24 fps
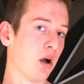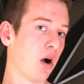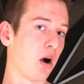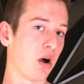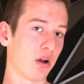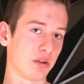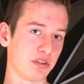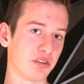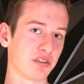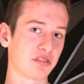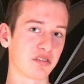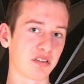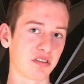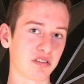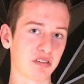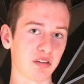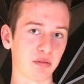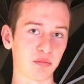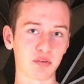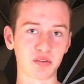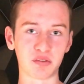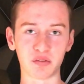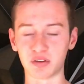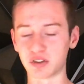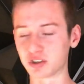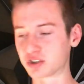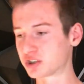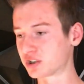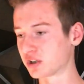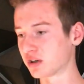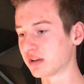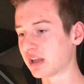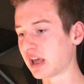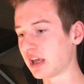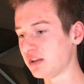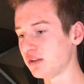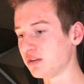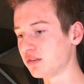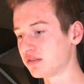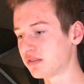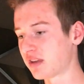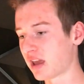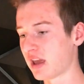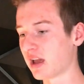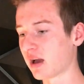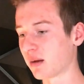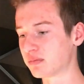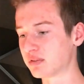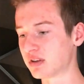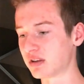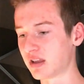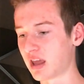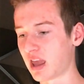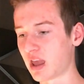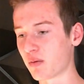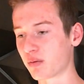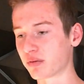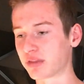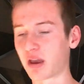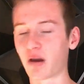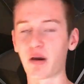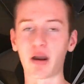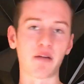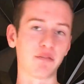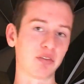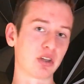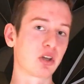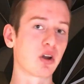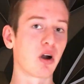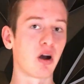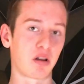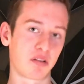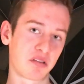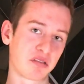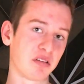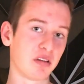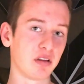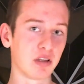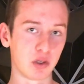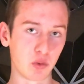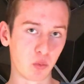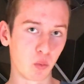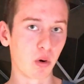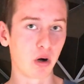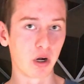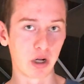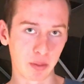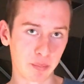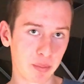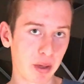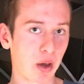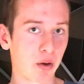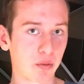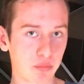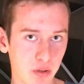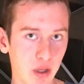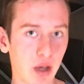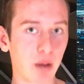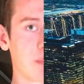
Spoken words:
on your system to ensure that you stay up to date without having to constantly worry about